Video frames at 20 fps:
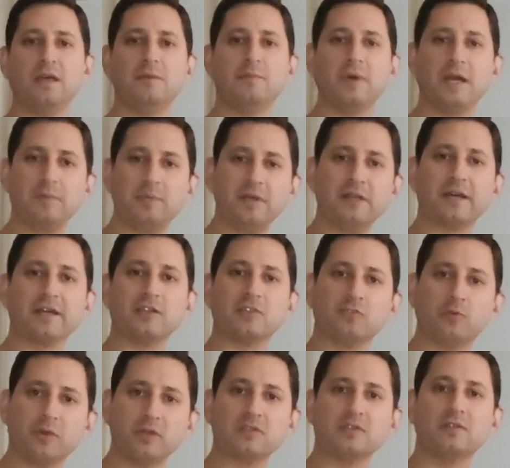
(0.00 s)
it might be like
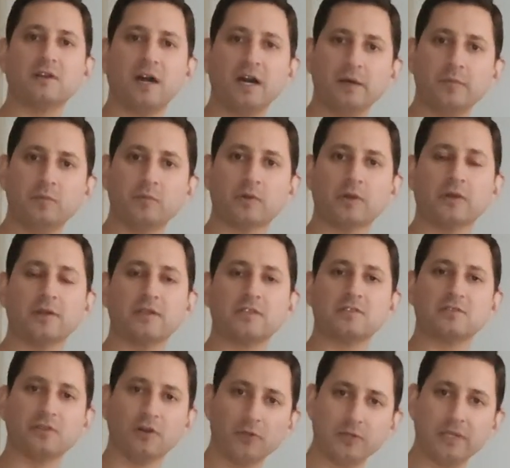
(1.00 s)
a twist knob where
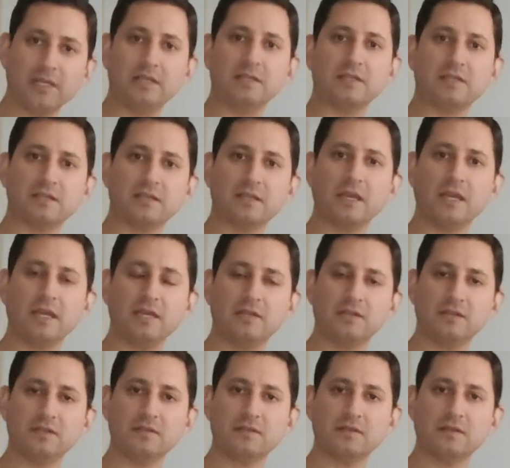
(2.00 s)
it slowly
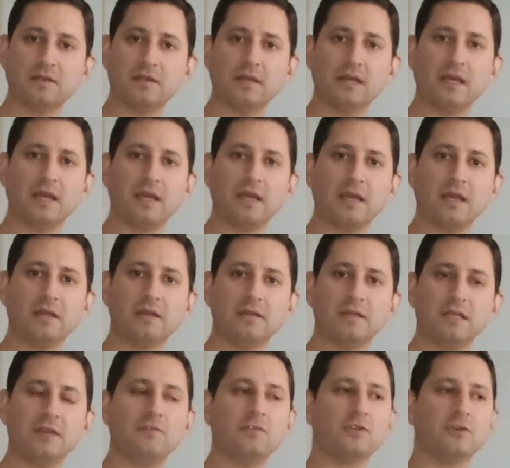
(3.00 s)
disengages.
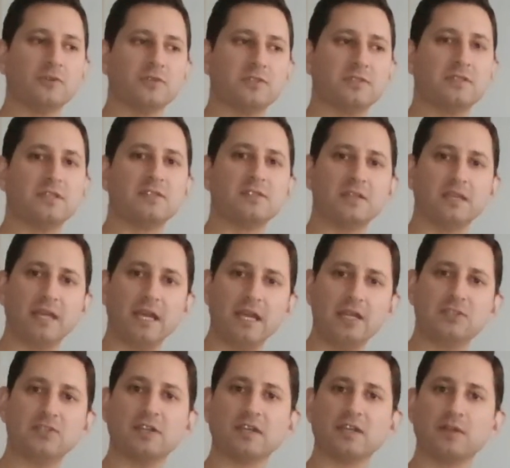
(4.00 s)
And even though it's
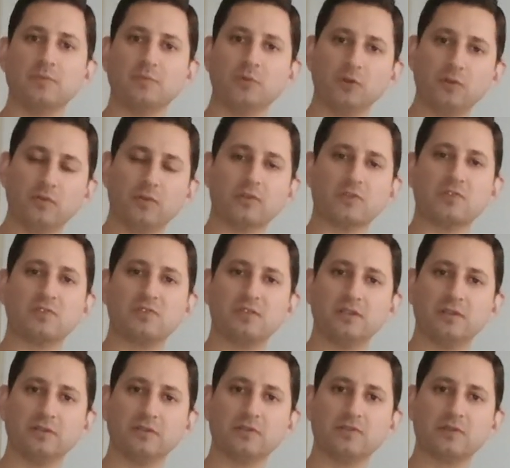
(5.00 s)
disengaged and it can move, there's
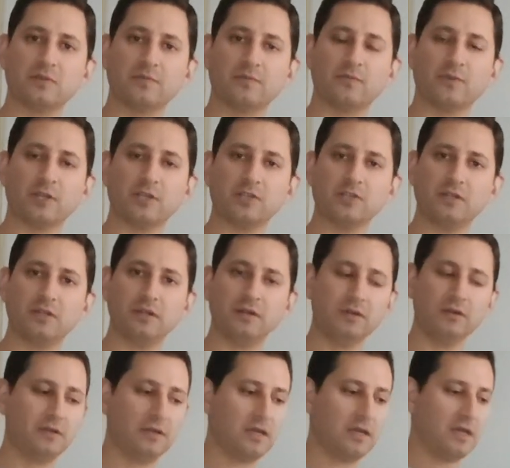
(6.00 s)
still some friction
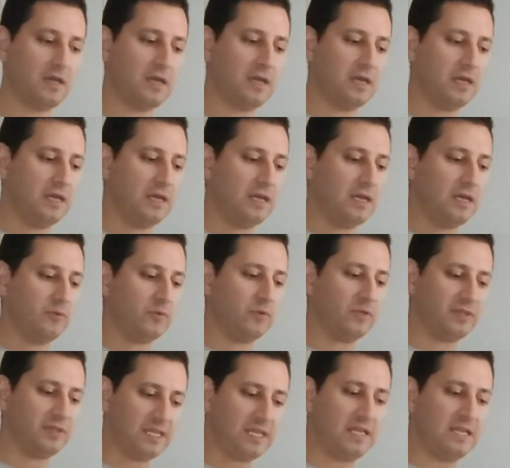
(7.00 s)
there.
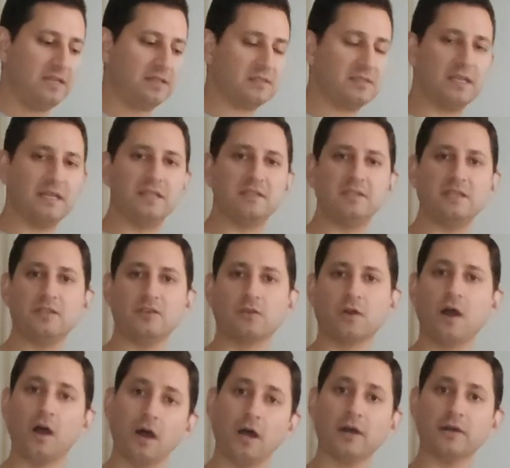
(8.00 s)
With these, it's
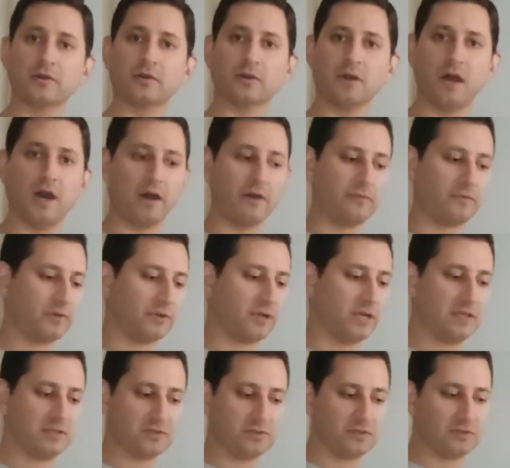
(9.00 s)
either on or off,
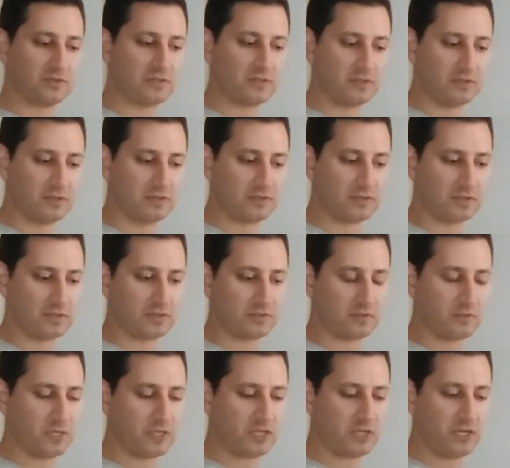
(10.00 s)
okay? So there's a, there's a
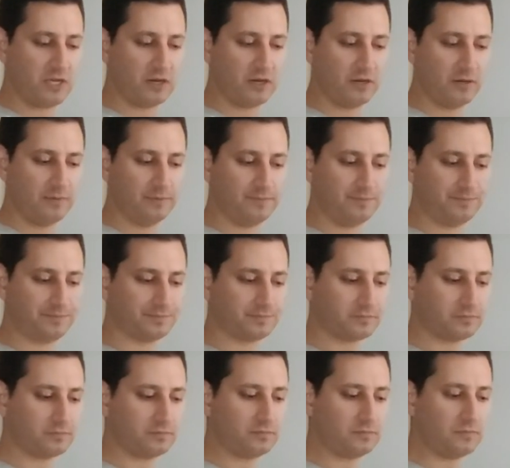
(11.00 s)
switch here,
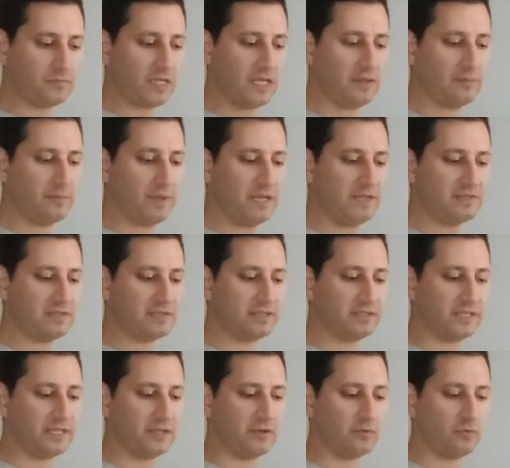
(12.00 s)
and
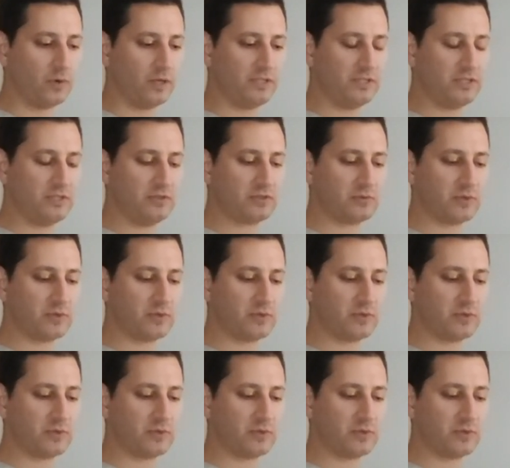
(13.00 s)
basically, once